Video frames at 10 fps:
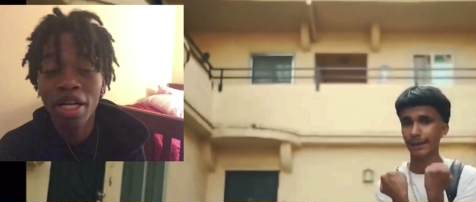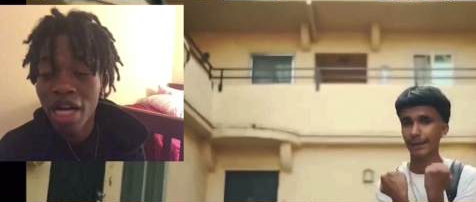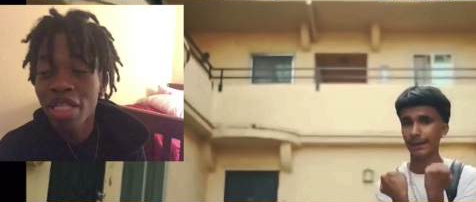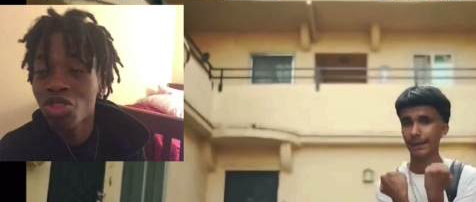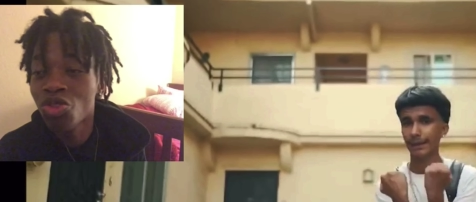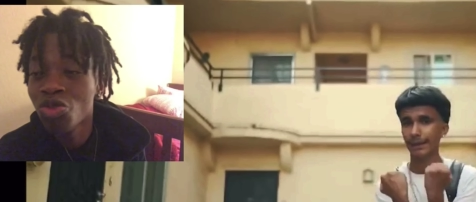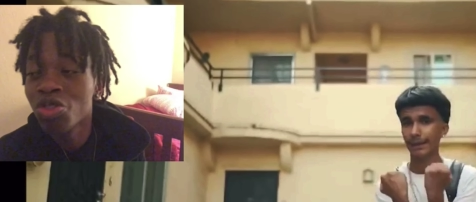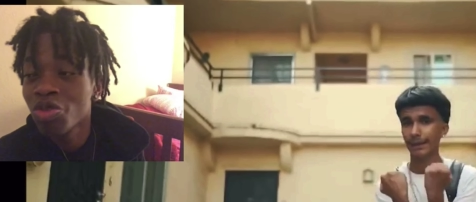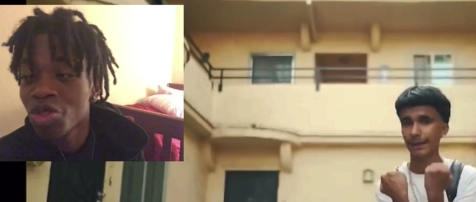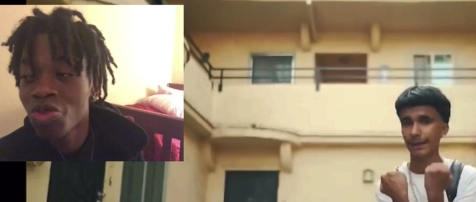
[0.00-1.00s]
Speaker 1: I need you to do
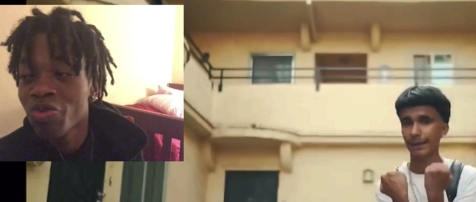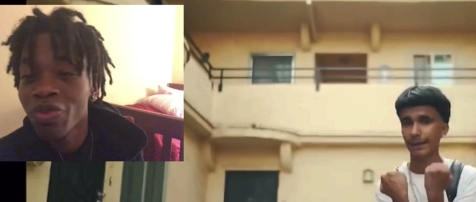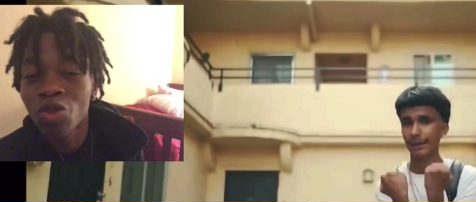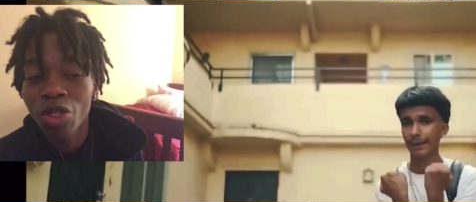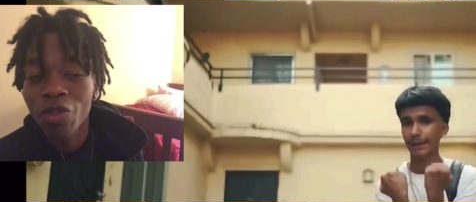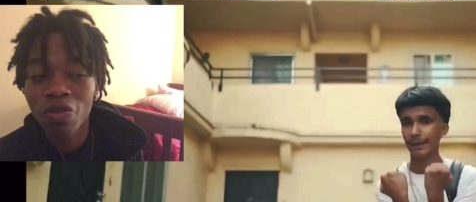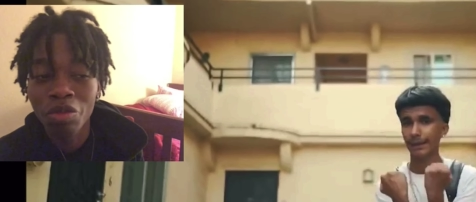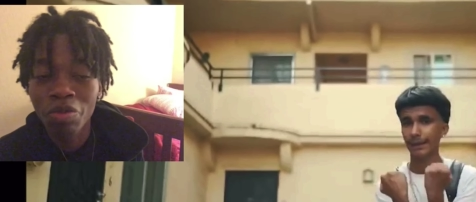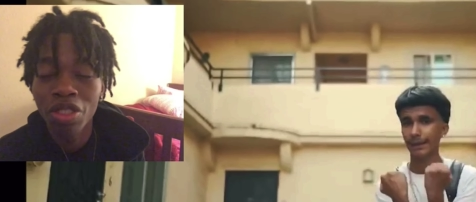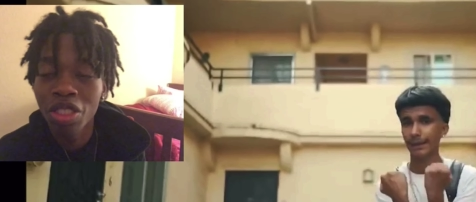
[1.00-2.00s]
some few work for
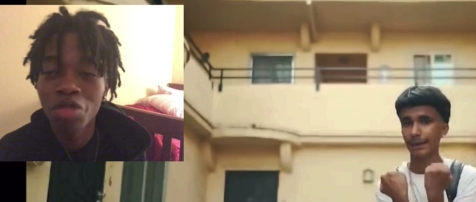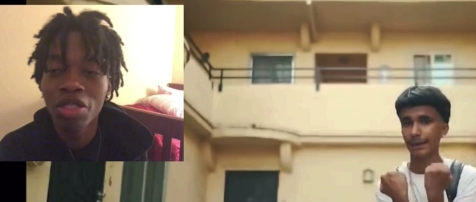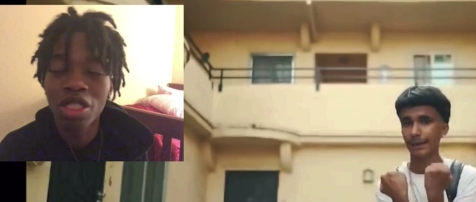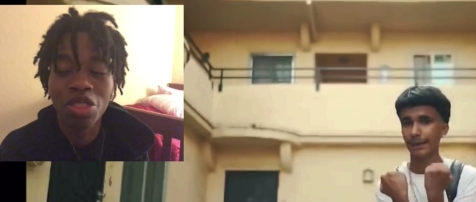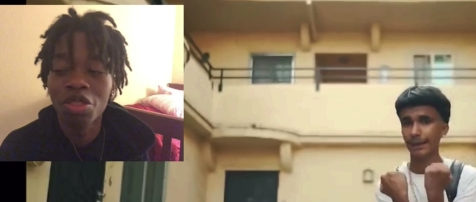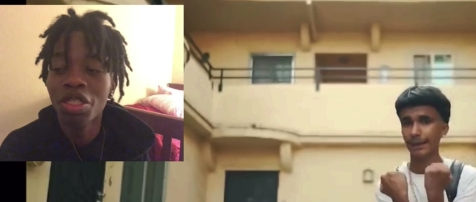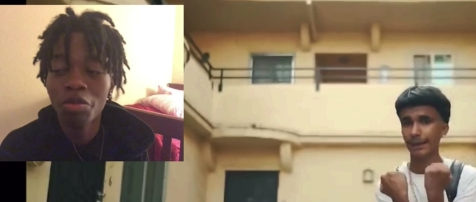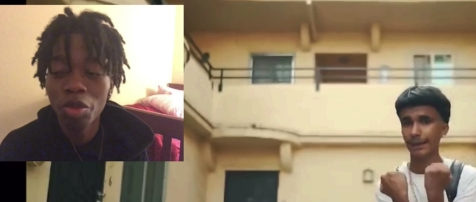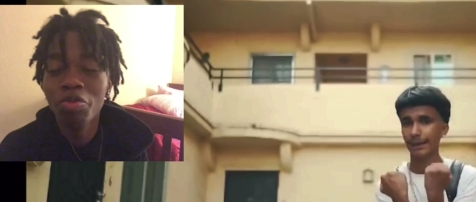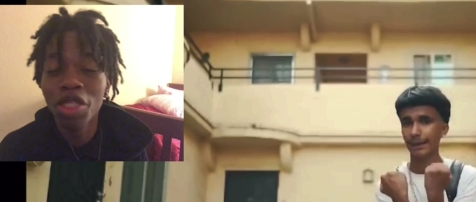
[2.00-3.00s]
me, please, bro. Cause
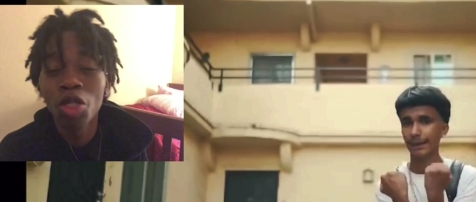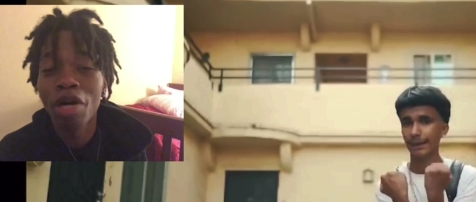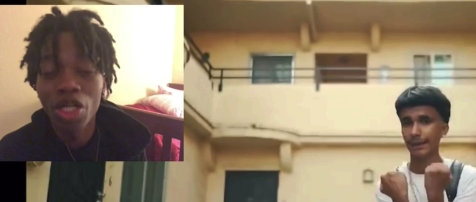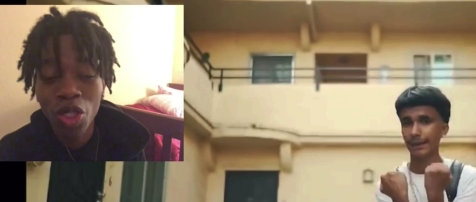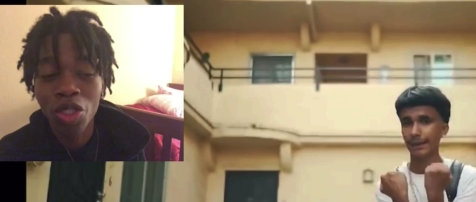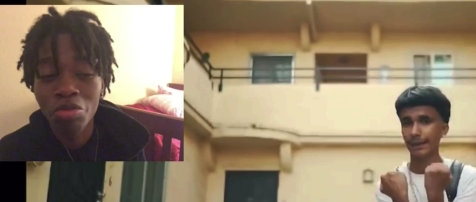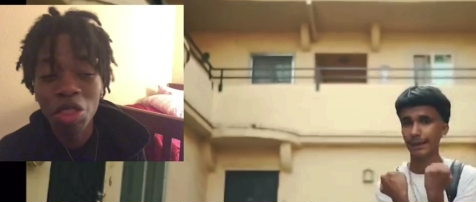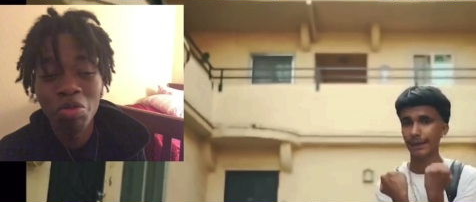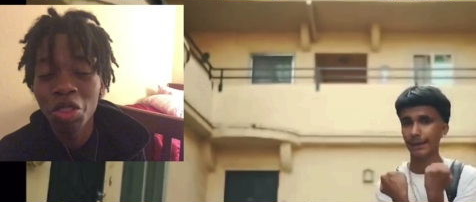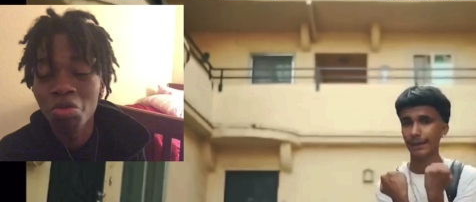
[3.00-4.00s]
people be getting on my nerves, but
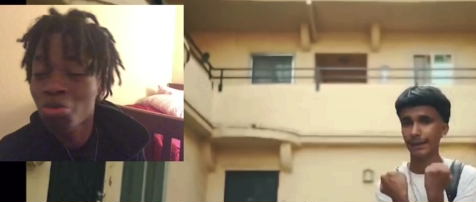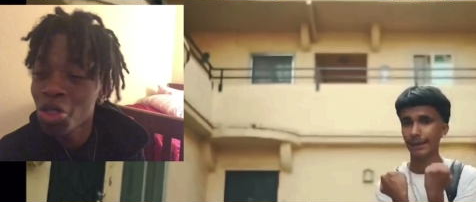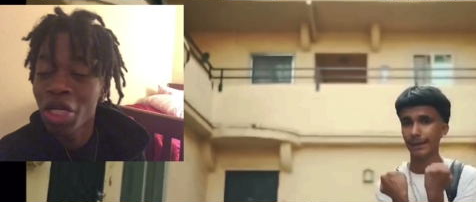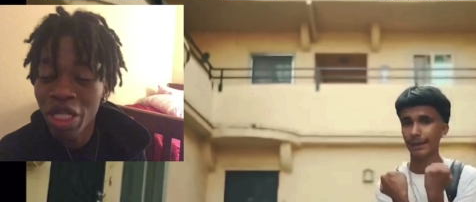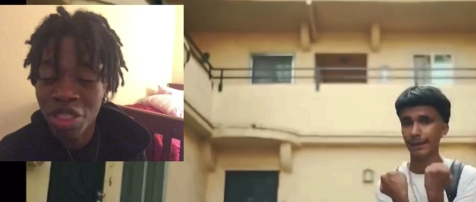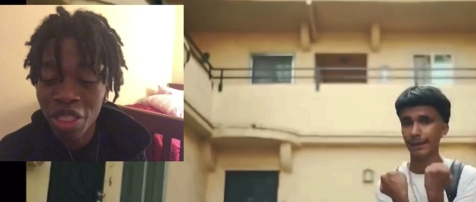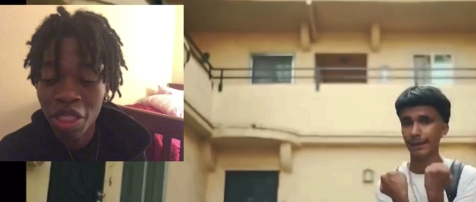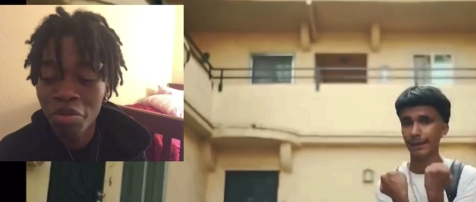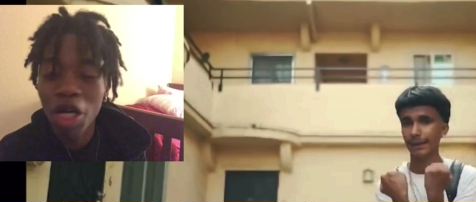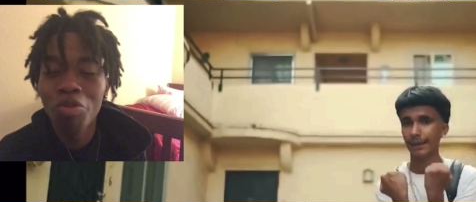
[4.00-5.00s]
it's me some real haters out
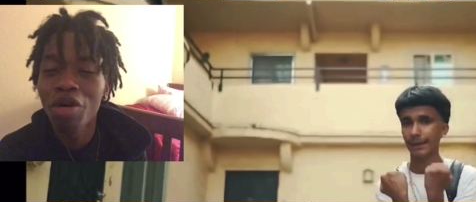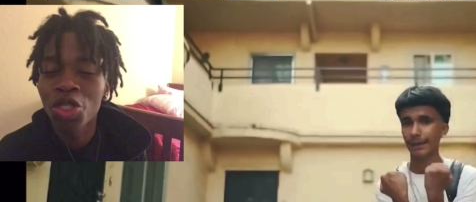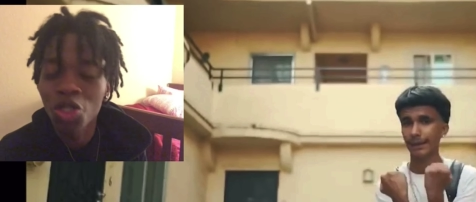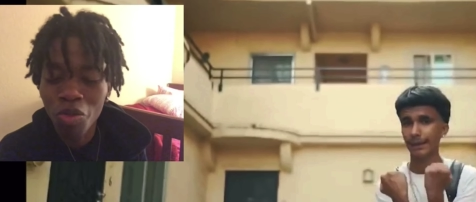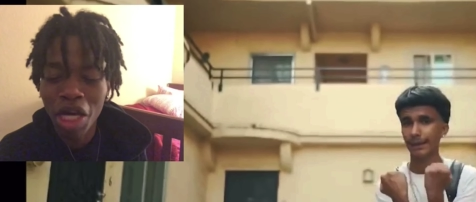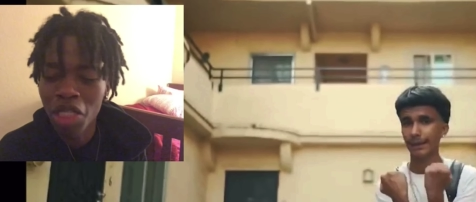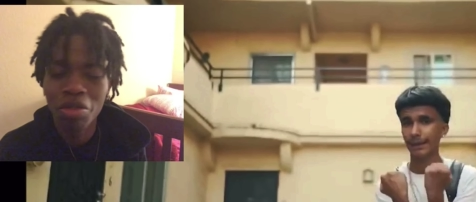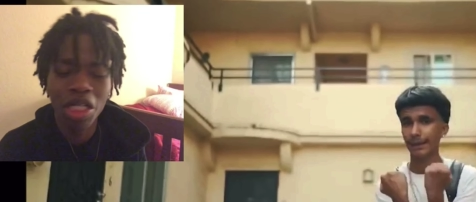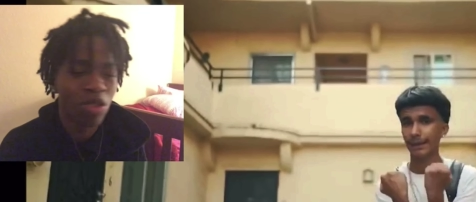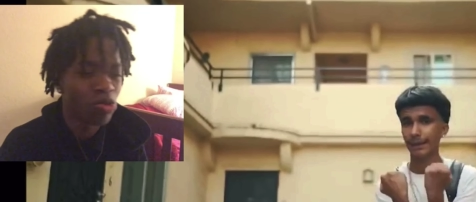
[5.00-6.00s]
here, man. I don't bother nobody,
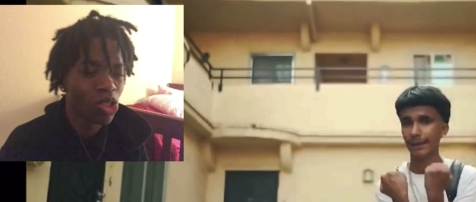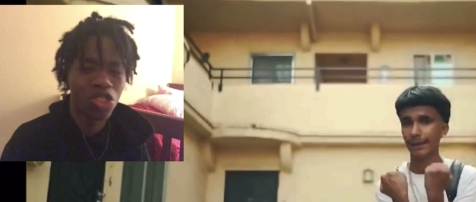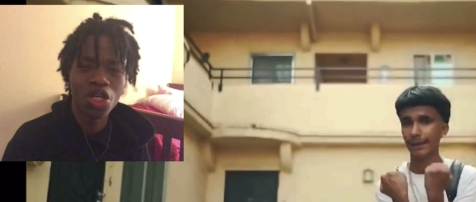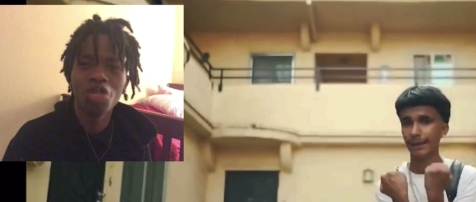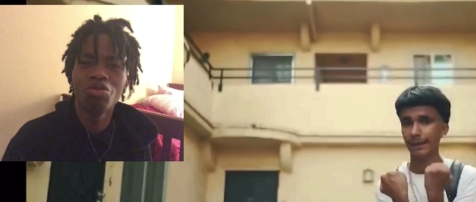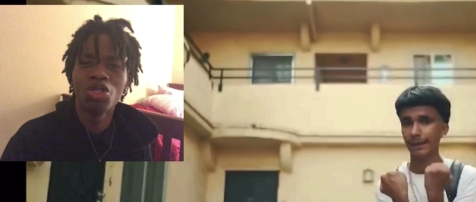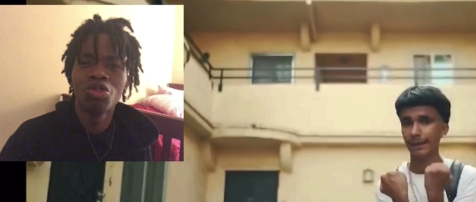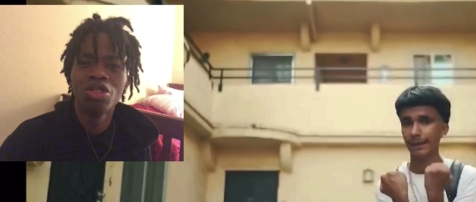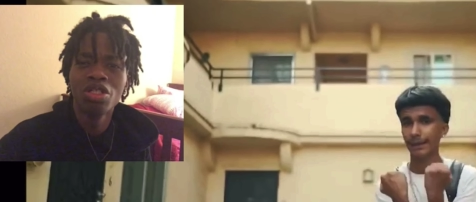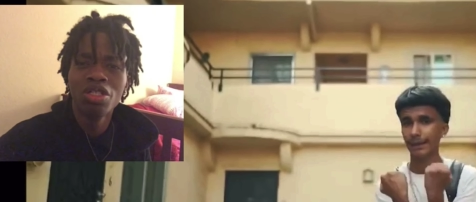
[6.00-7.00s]
bro. Real talk, bro.
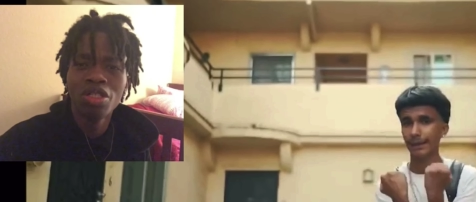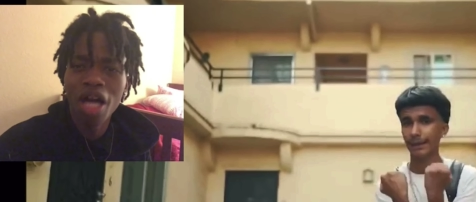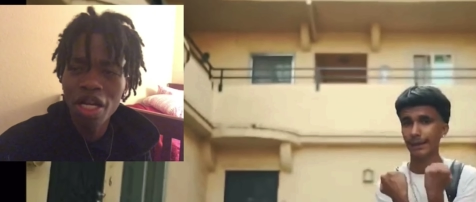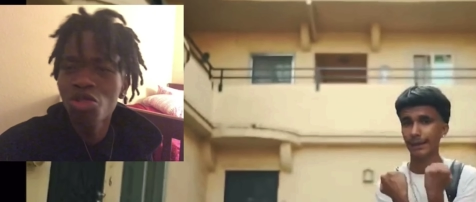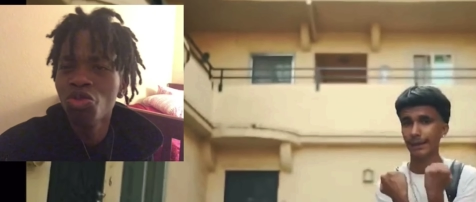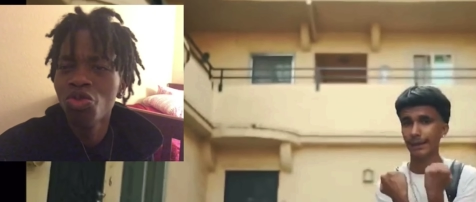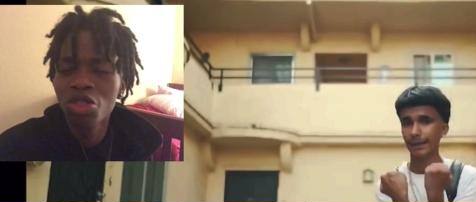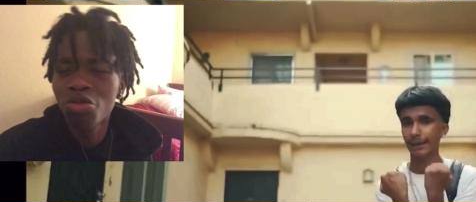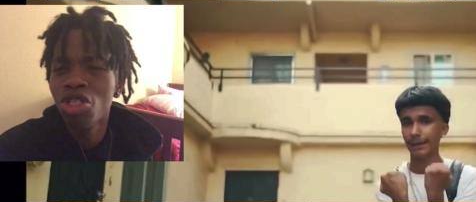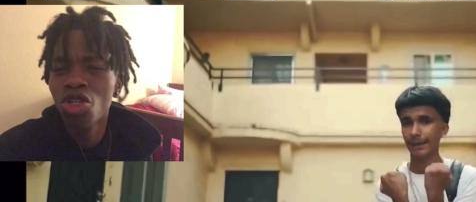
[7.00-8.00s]
I need you to do
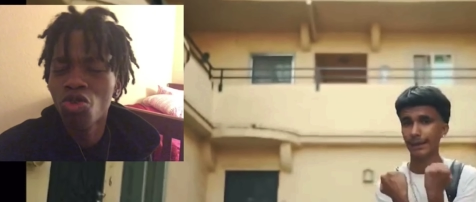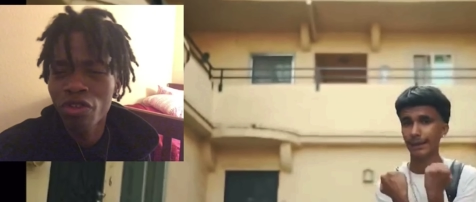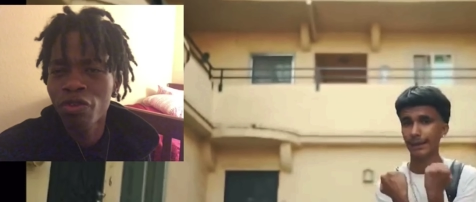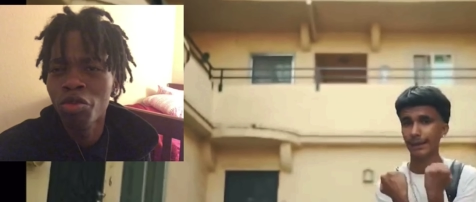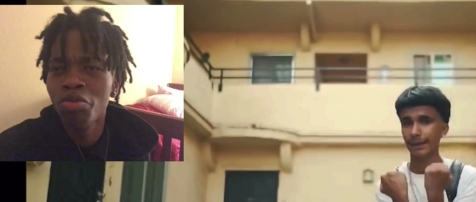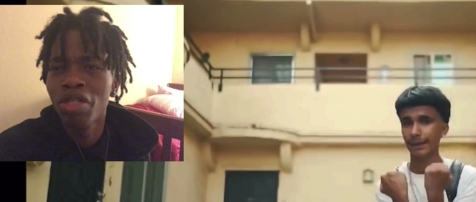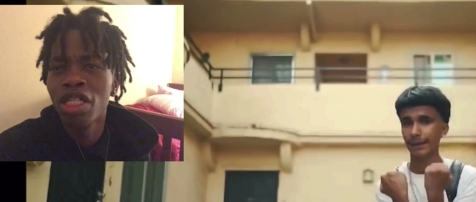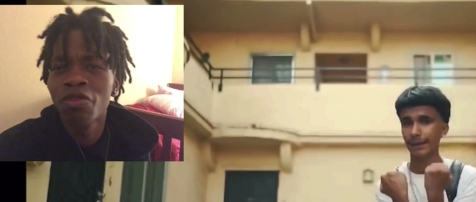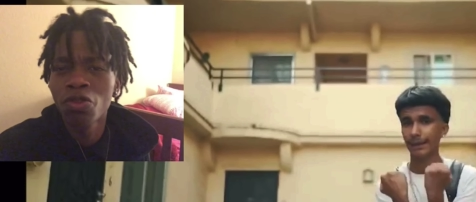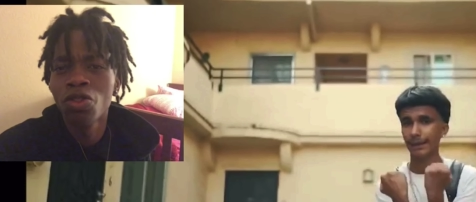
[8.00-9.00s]
some little work for me,
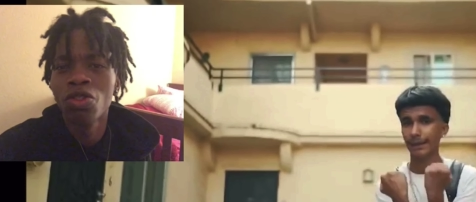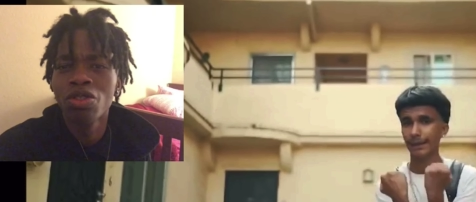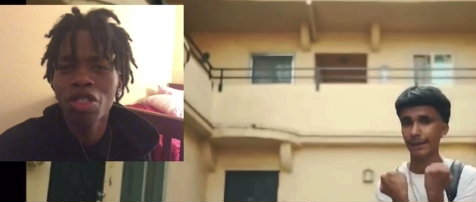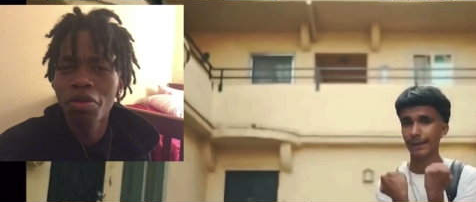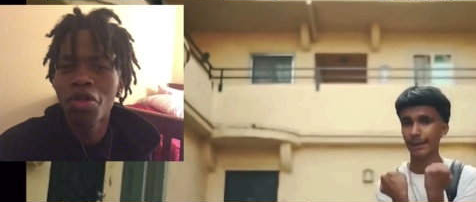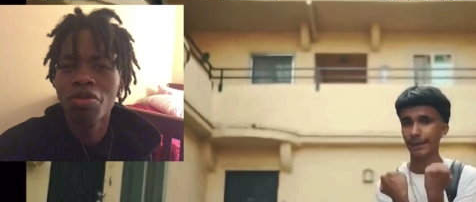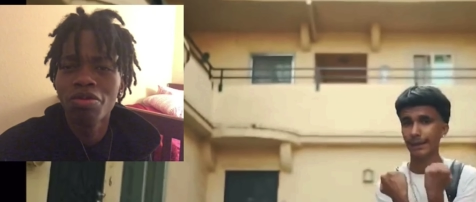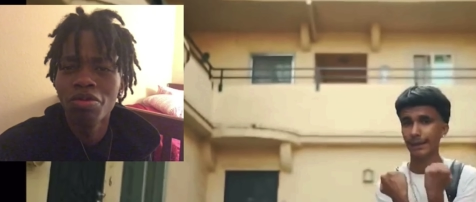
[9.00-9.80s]
man. For real. Come on.